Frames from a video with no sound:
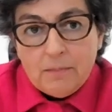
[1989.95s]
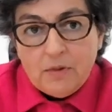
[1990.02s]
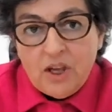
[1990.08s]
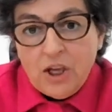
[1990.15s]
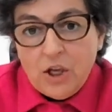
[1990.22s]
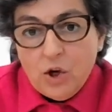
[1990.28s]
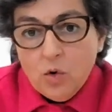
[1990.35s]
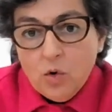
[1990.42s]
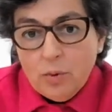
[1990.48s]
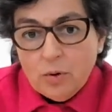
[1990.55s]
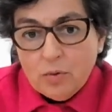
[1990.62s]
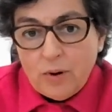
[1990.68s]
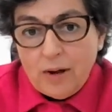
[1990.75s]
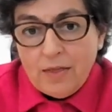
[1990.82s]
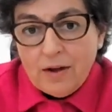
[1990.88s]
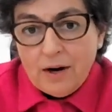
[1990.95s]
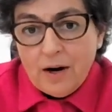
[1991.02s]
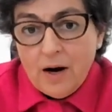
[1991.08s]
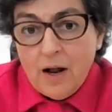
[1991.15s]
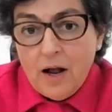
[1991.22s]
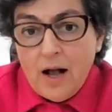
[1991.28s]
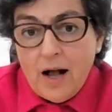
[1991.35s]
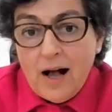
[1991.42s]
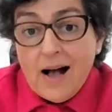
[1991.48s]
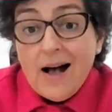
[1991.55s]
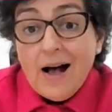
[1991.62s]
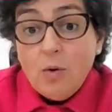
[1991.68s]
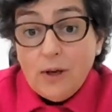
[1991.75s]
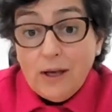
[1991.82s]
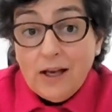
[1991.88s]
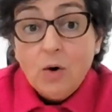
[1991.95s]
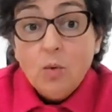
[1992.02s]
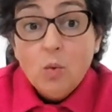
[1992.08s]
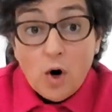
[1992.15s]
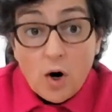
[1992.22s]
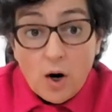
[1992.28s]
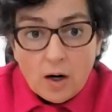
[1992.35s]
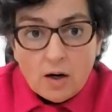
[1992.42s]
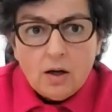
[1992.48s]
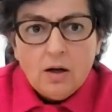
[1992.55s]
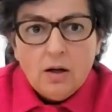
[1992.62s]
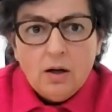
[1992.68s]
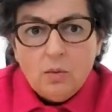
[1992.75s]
EU, but rather how it can work